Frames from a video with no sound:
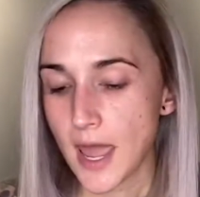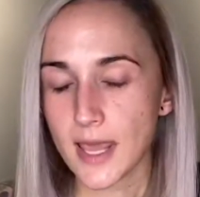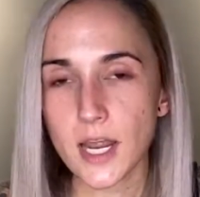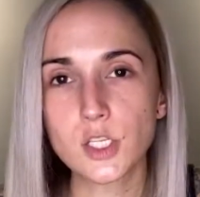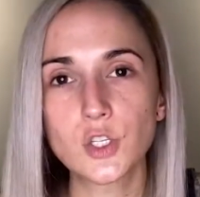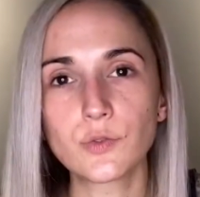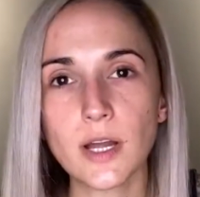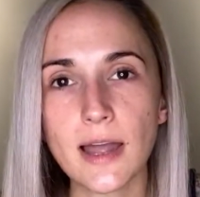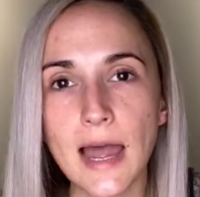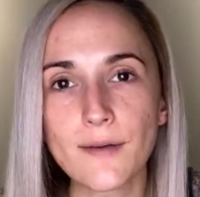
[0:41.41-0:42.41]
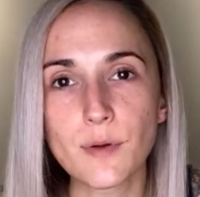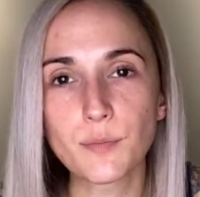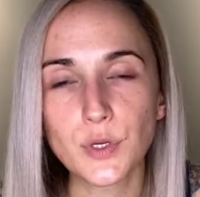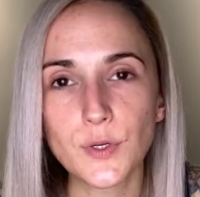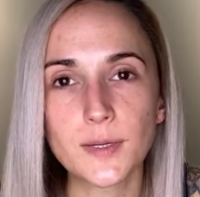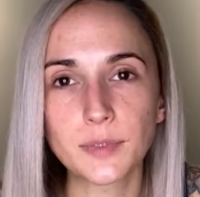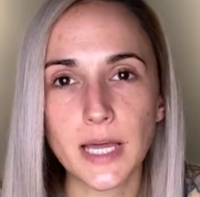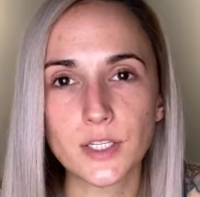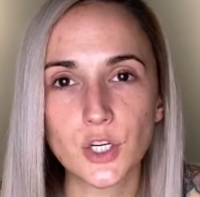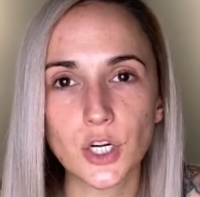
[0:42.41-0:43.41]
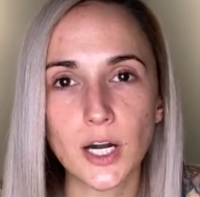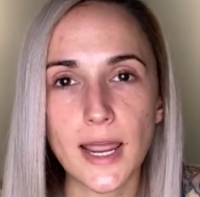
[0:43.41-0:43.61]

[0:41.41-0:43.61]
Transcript: and I do not have a beauty blender.